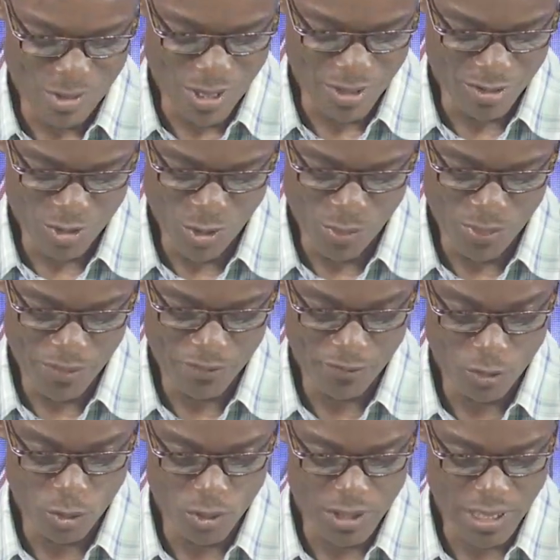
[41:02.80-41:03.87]
well, so
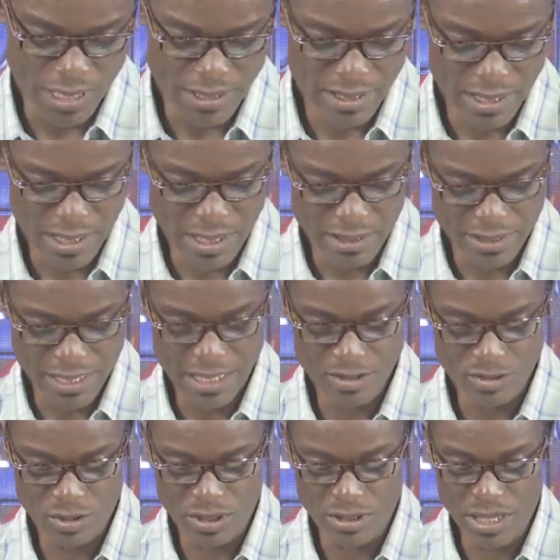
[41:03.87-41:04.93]
painful that uh,
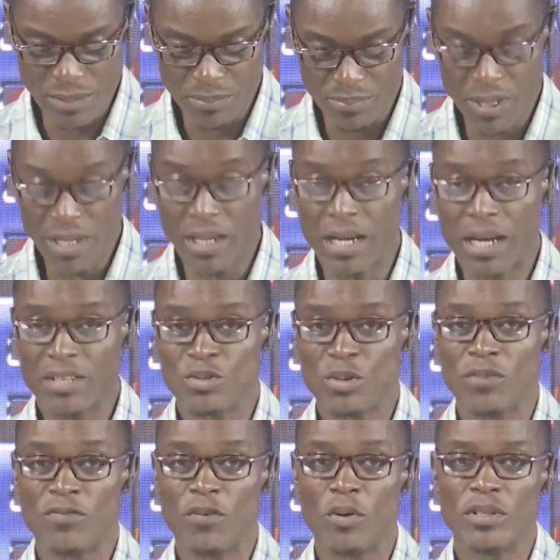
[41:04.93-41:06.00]
that, that player,
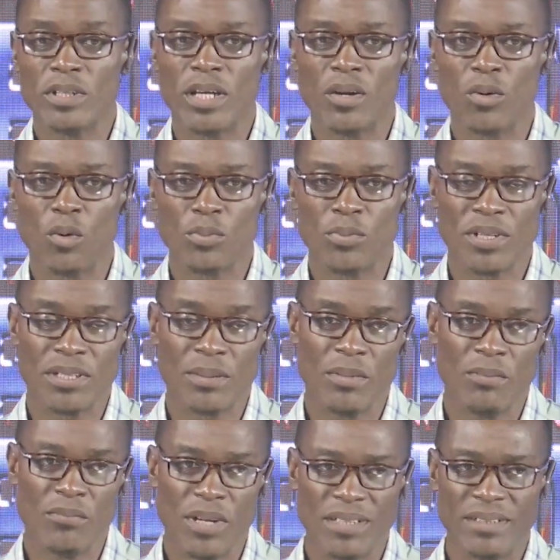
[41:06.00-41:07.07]
24-year-old
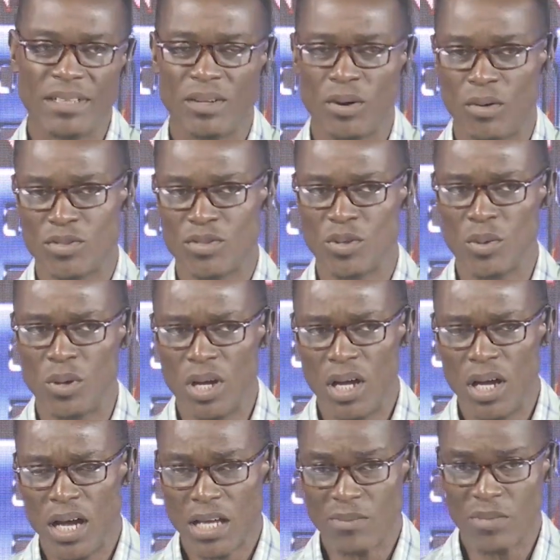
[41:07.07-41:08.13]
Benjamin Mendy, also
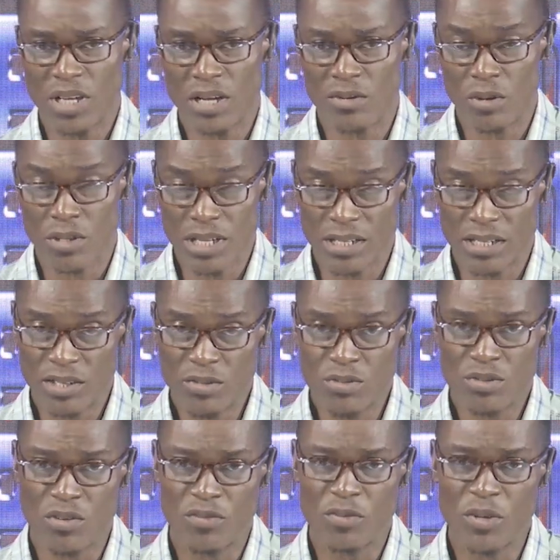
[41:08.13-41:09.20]
uh, was
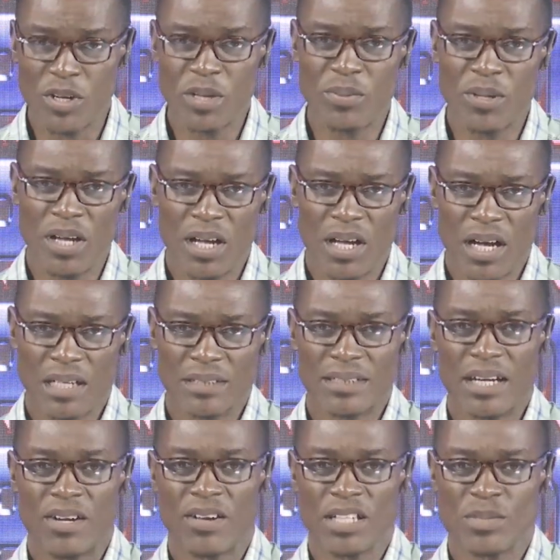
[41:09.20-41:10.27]
accused of rape, and
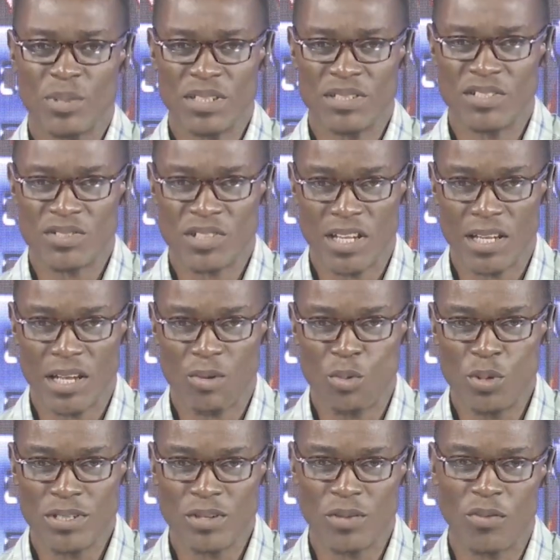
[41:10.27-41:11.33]
now he has been discharged and
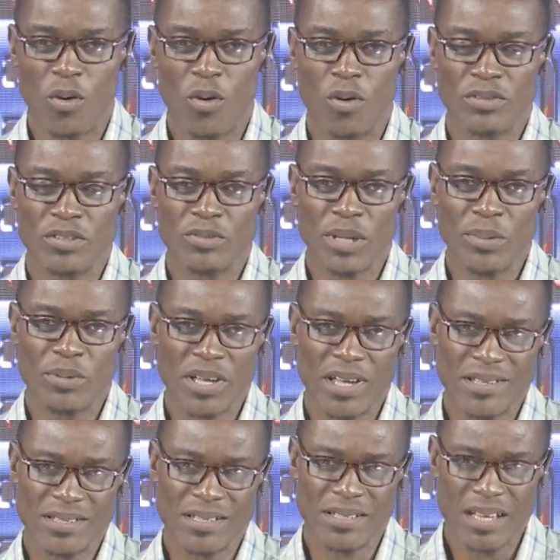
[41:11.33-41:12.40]
acquitted of all the rape
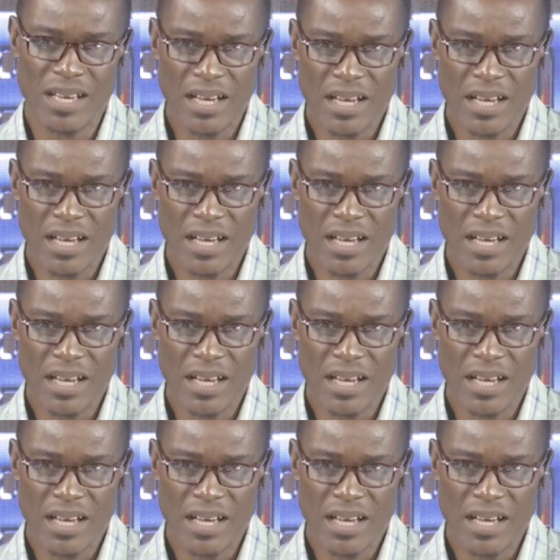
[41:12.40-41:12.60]
cases